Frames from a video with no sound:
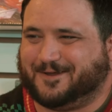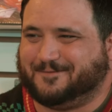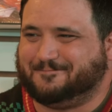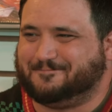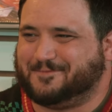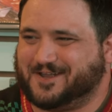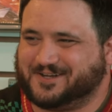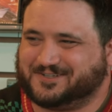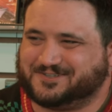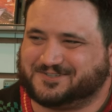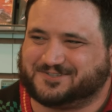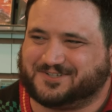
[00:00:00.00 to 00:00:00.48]
by
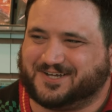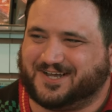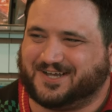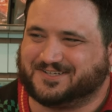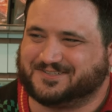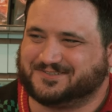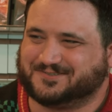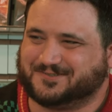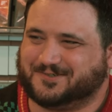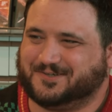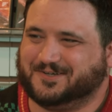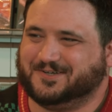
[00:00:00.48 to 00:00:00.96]

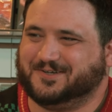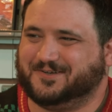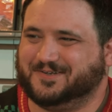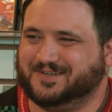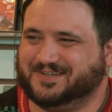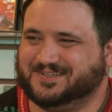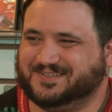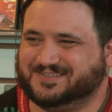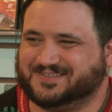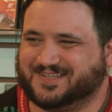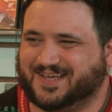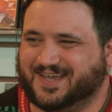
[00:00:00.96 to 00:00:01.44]
Petrox Oil.
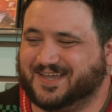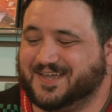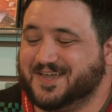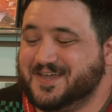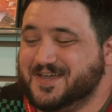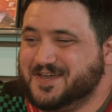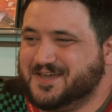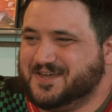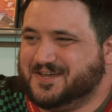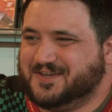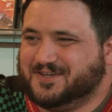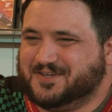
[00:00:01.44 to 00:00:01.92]
And he's like,
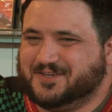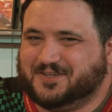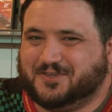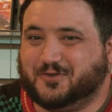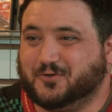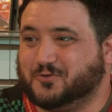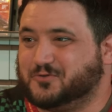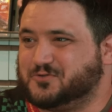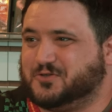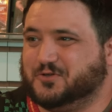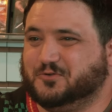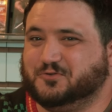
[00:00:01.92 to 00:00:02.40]

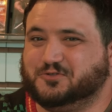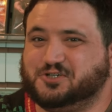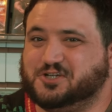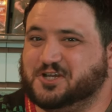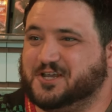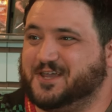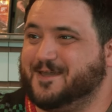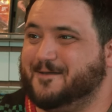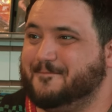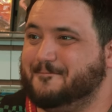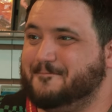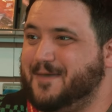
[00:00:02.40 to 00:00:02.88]
you two
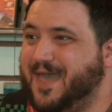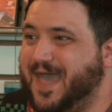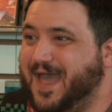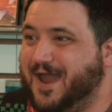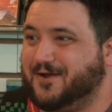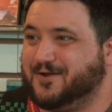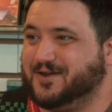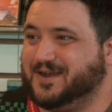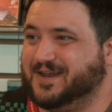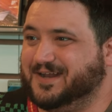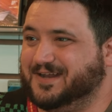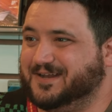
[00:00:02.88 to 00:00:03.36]
should get
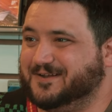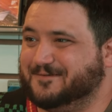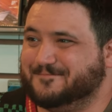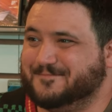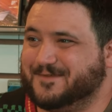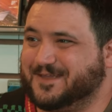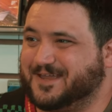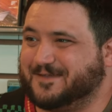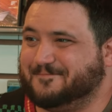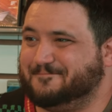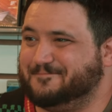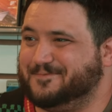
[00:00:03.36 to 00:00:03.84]
married
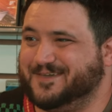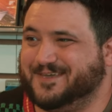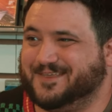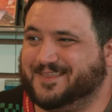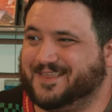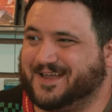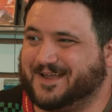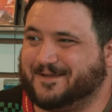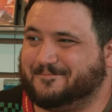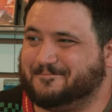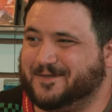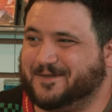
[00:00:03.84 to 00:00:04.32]
and it could be
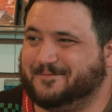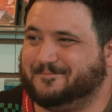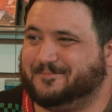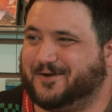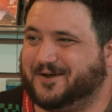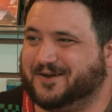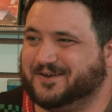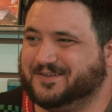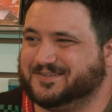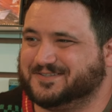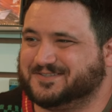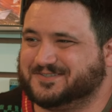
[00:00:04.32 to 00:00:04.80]
like a big
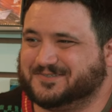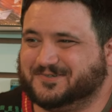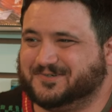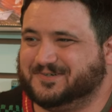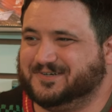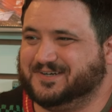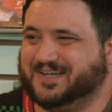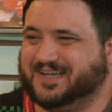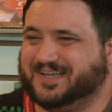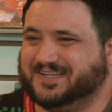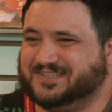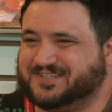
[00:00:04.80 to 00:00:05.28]
part of the
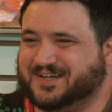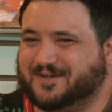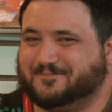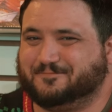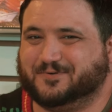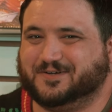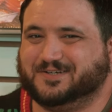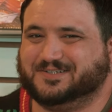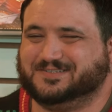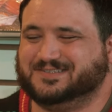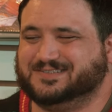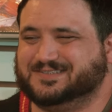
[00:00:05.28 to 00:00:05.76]
story. And
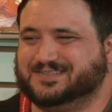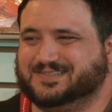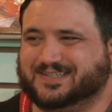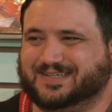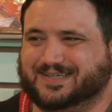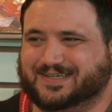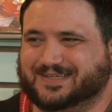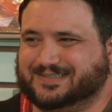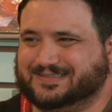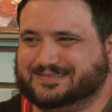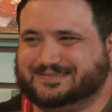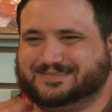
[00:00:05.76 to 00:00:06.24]
Jeff Bridges is
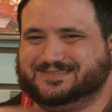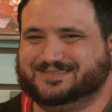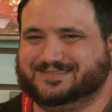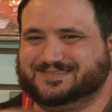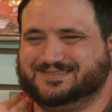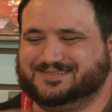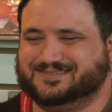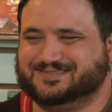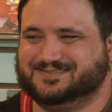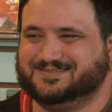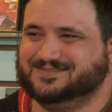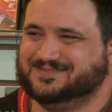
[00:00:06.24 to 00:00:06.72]
like,
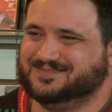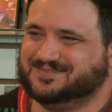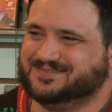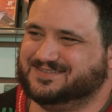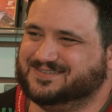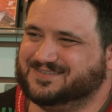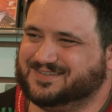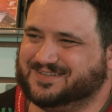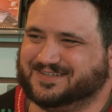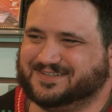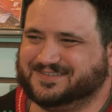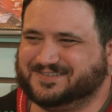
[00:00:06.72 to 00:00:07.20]

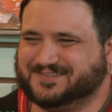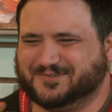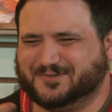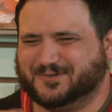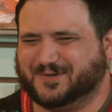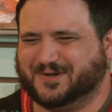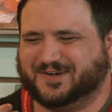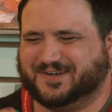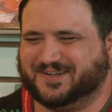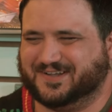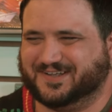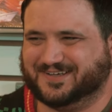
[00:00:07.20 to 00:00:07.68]
mm, like
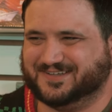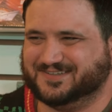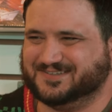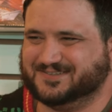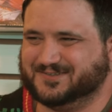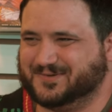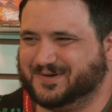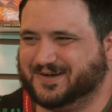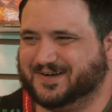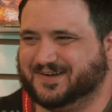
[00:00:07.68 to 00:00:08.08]
too early, too